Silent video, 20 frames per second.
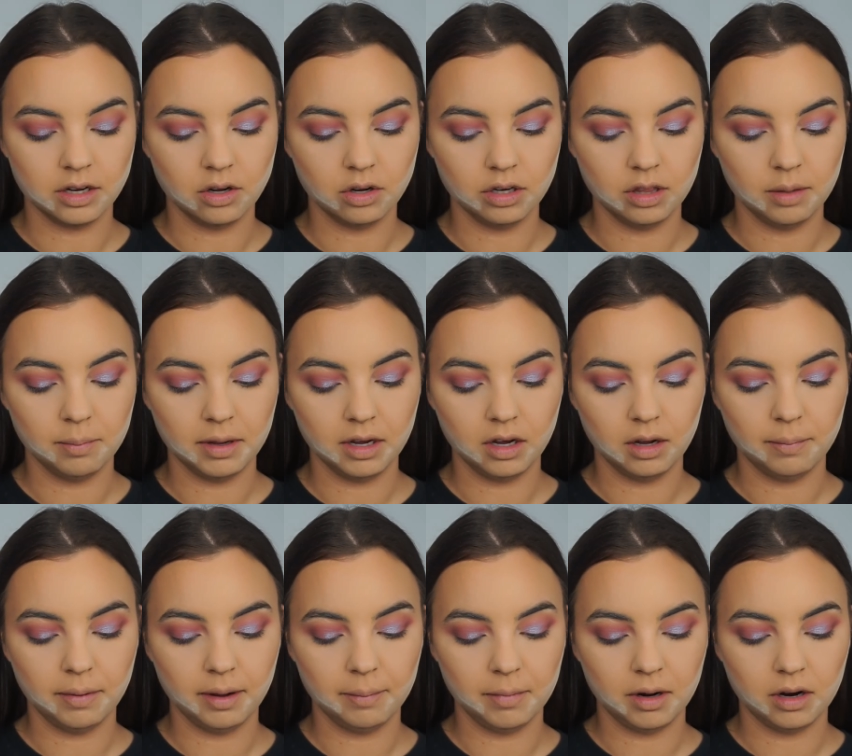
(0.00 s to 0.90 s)
I got in the
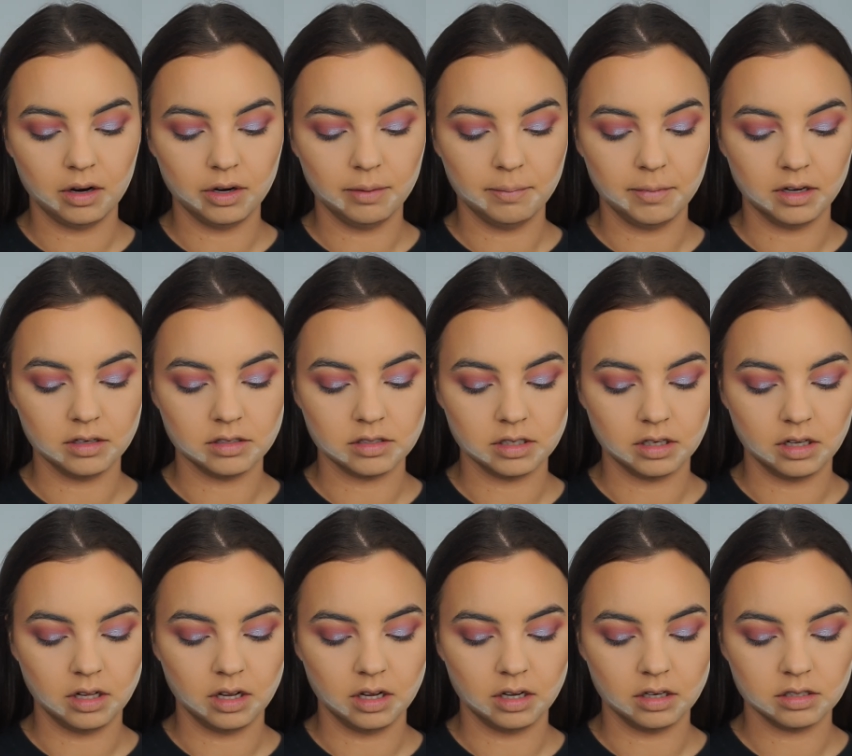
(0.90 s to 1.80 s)
Makeup by Mario
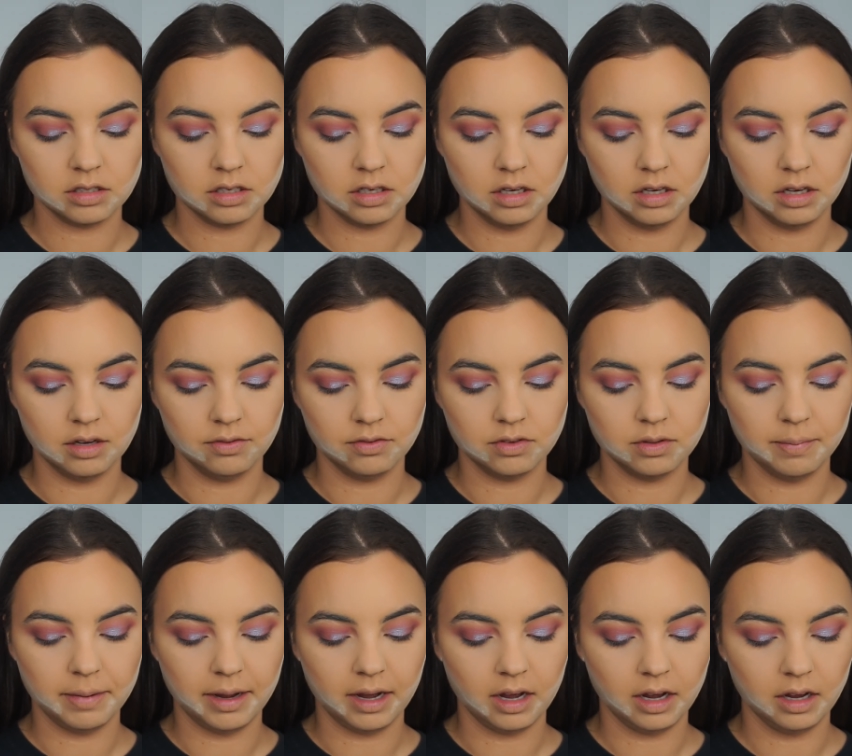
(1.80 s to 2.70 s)
Masterclass gift
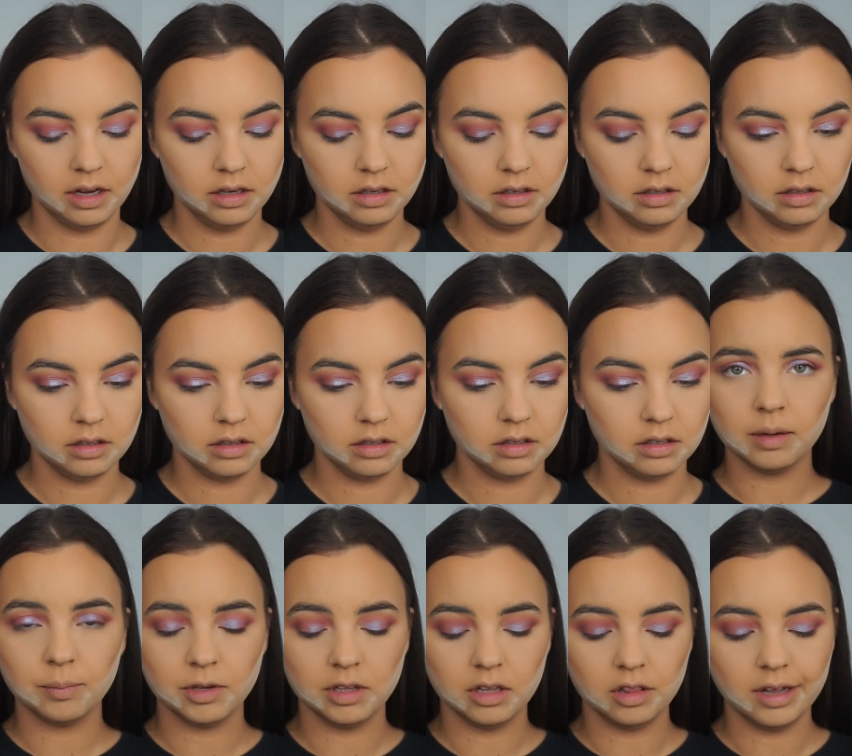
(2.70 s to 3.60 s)
bag.
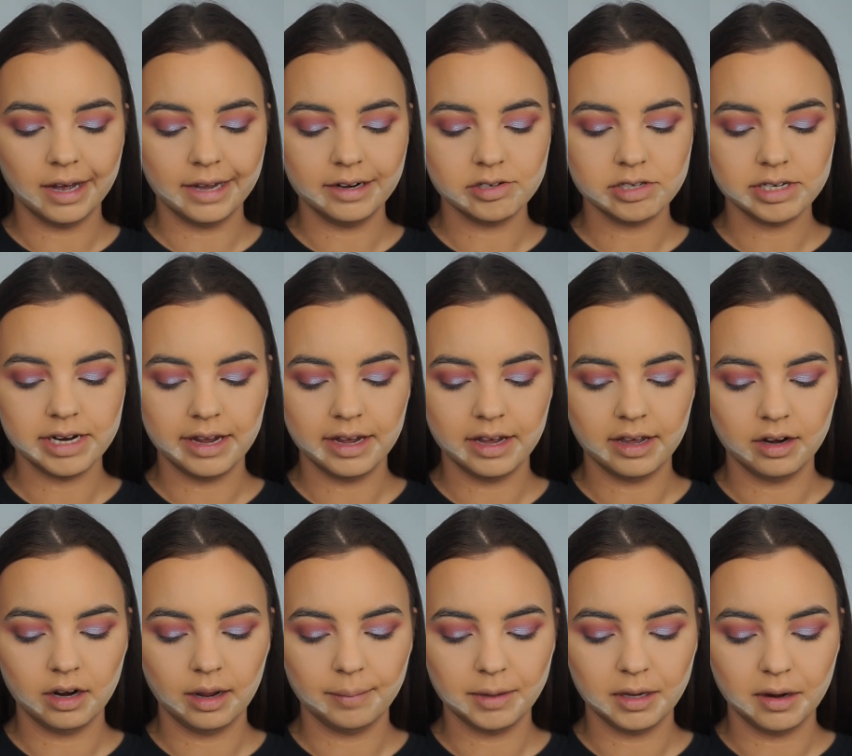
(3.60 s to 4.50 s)
And with the lightest
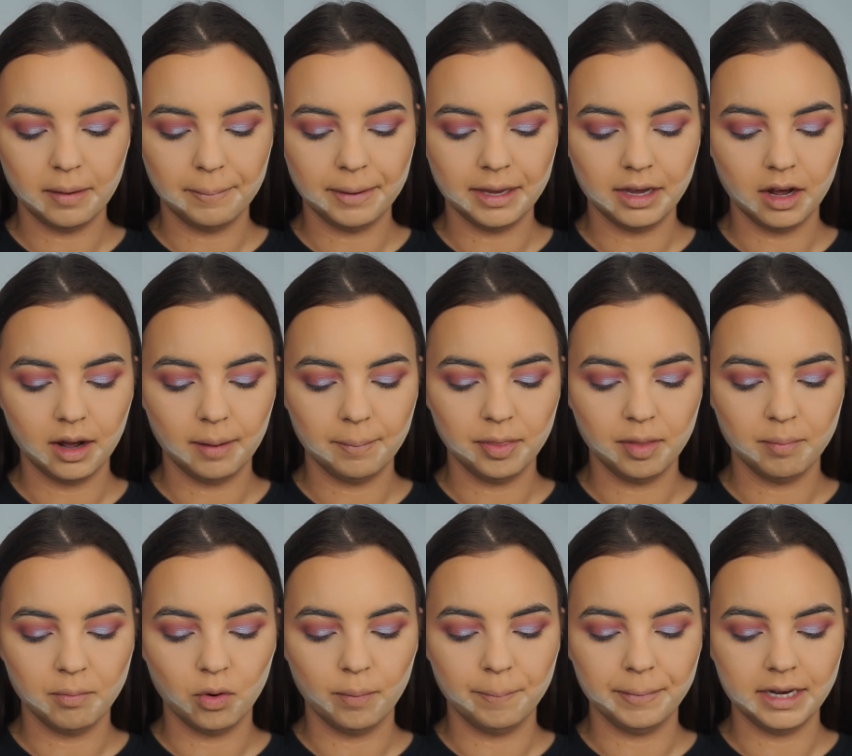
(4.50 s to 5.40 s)
hand, I'm going to pick up the
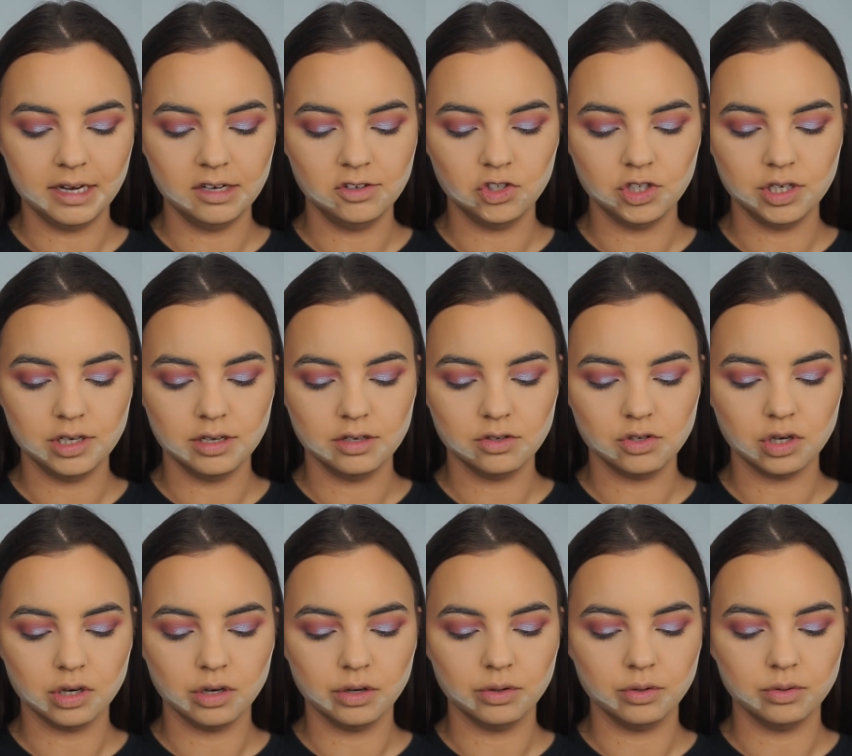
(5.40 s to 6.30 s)
more peachy
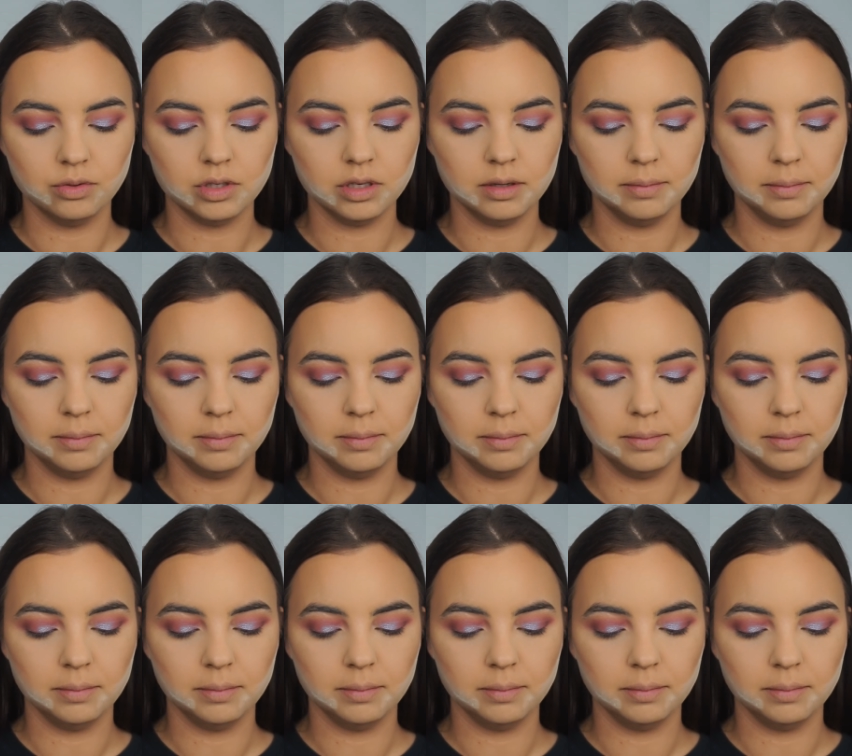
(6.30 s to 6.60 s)
toned